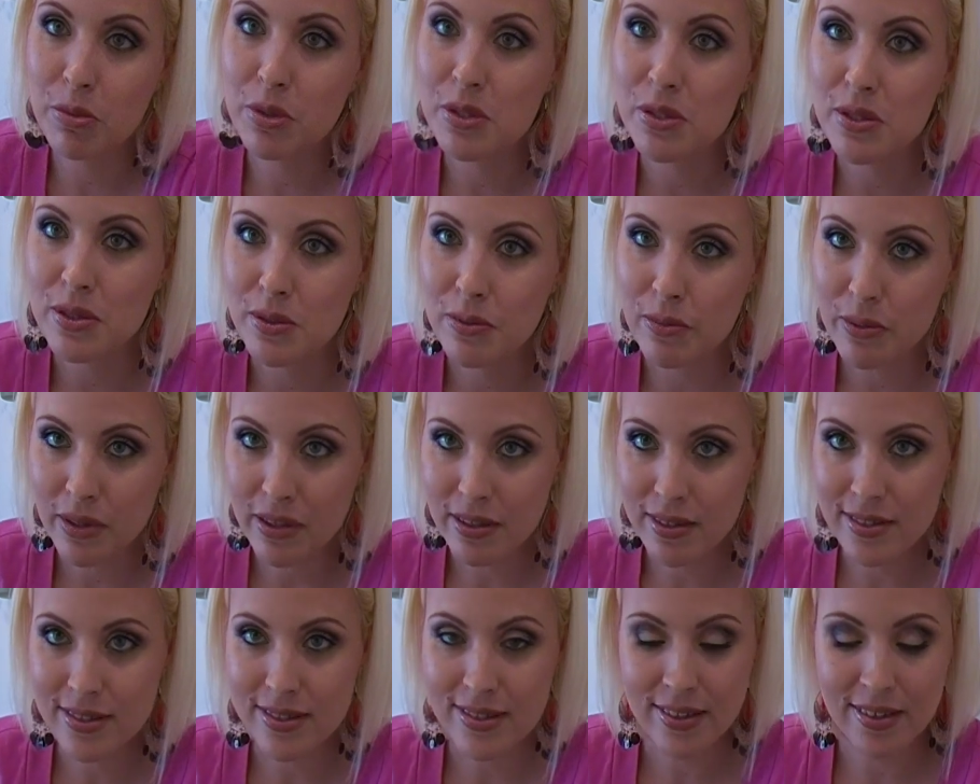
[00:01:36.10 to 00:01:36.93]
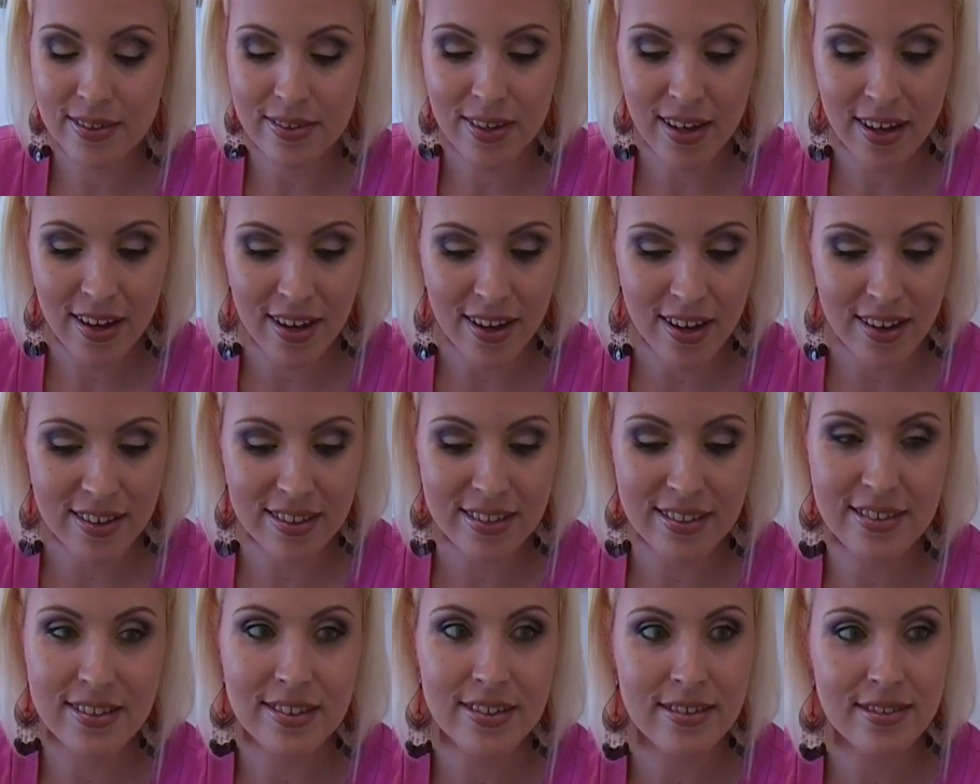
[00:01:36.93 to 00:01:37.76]
almost two weeks. So yeah, I
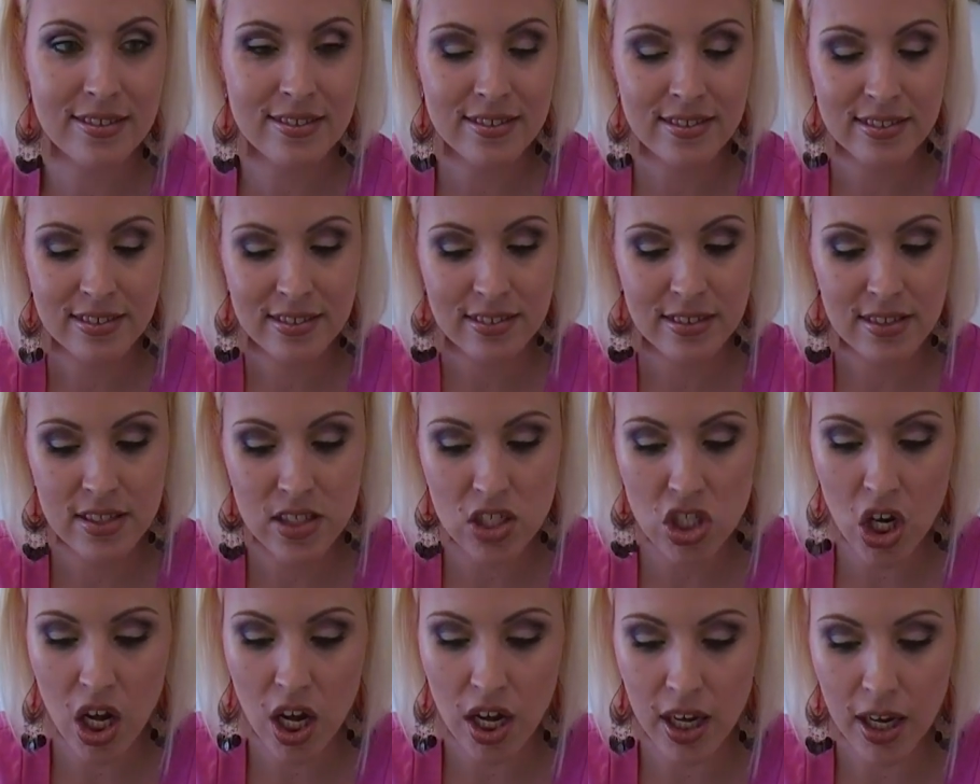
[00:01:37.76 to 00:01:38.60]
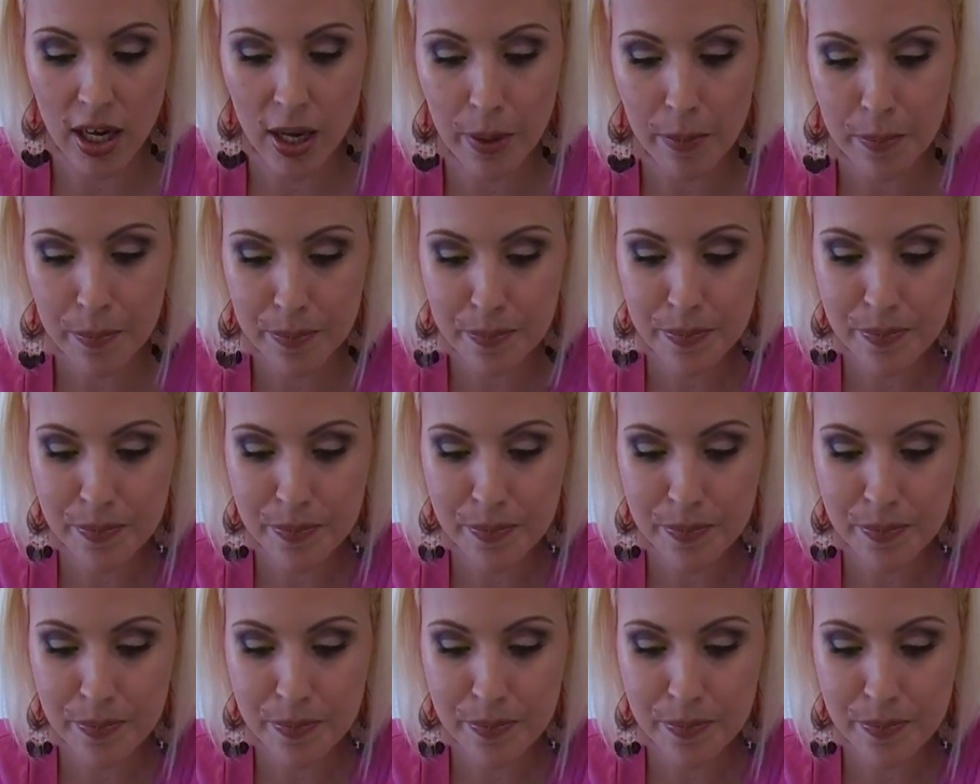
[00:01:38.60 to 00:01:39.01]
need to stock up.